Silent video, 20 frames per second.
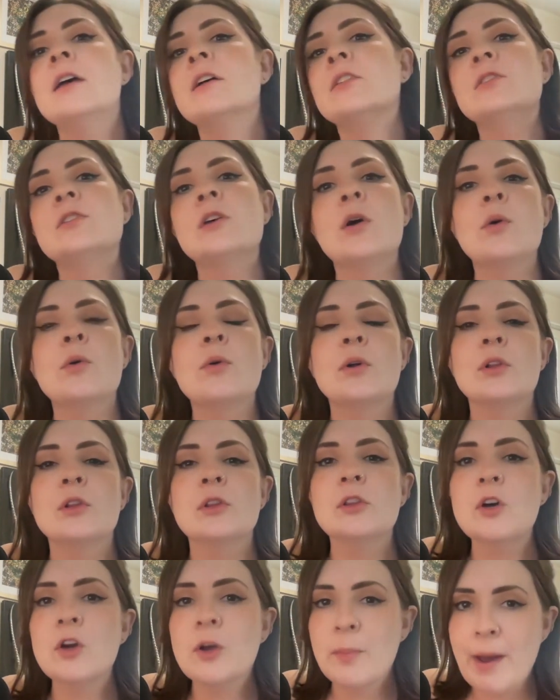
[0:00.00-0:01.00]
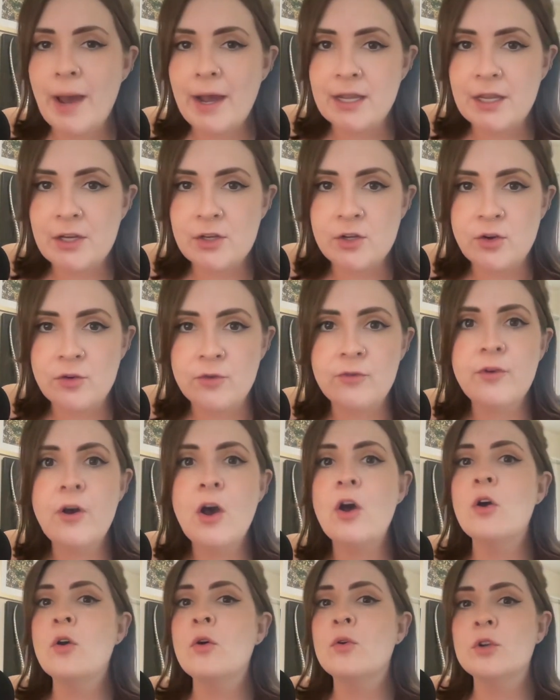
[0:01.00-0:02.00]
So, look back in your
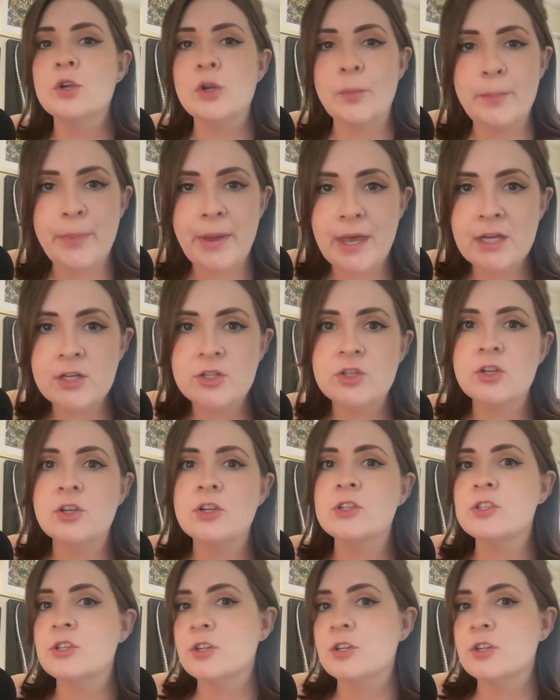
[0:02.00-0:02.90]
phone, your pictures,